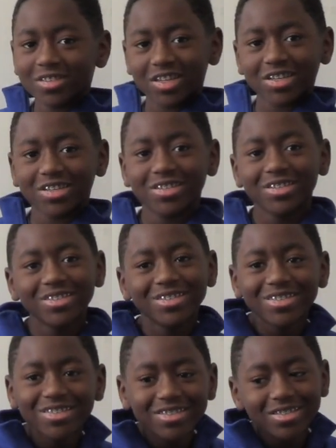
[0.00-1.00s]
Like,
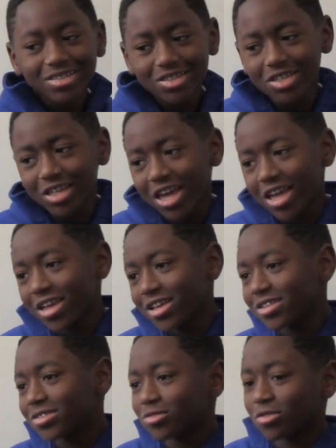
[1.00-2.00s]
today,